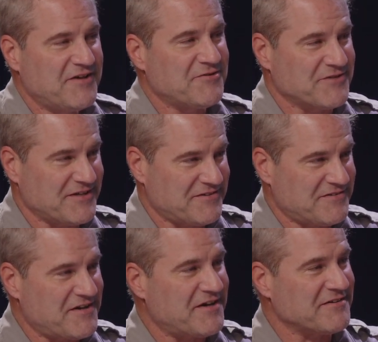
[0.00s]
Well, his
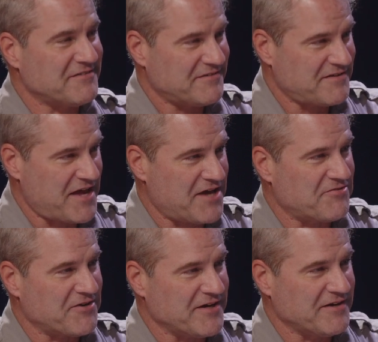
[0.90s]
son,
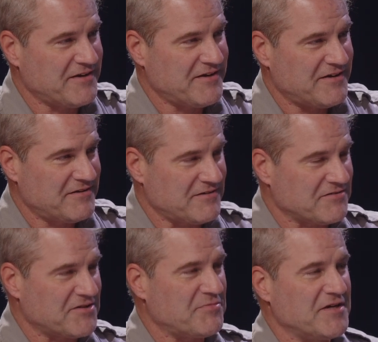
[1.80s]
Henry, is going
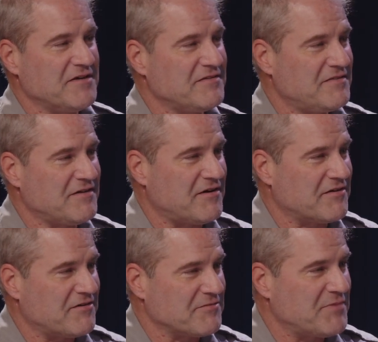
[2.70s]
to be
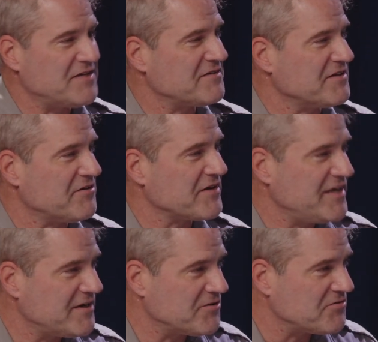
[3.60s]
basically our
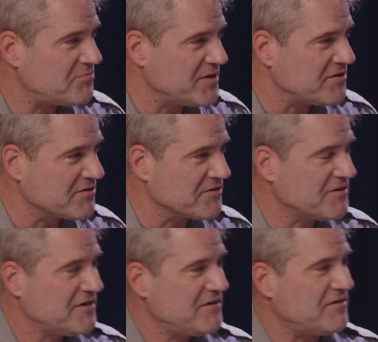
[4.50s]
keynote speaker
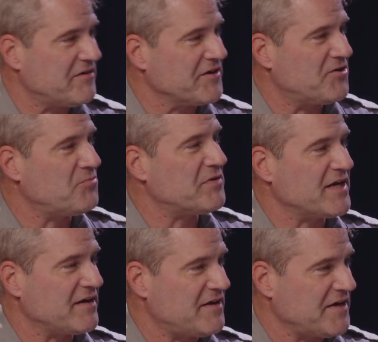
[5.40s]
on the
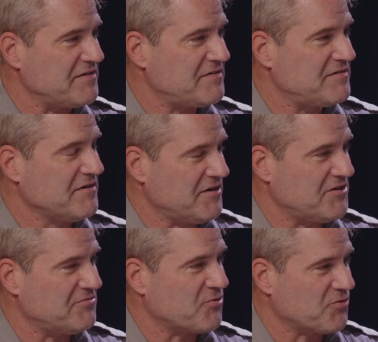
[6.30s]
opening night
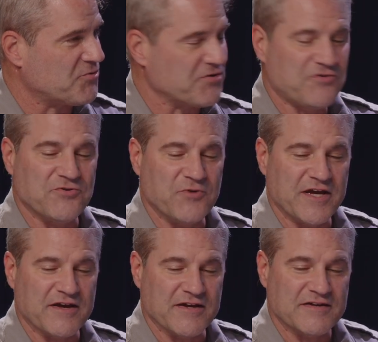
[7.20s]
of World War II
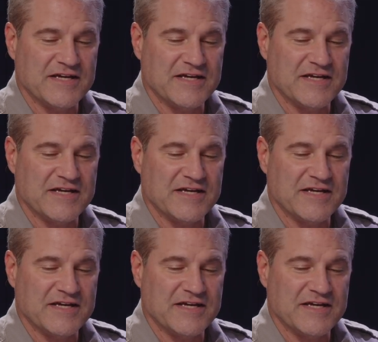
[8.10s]
weekend.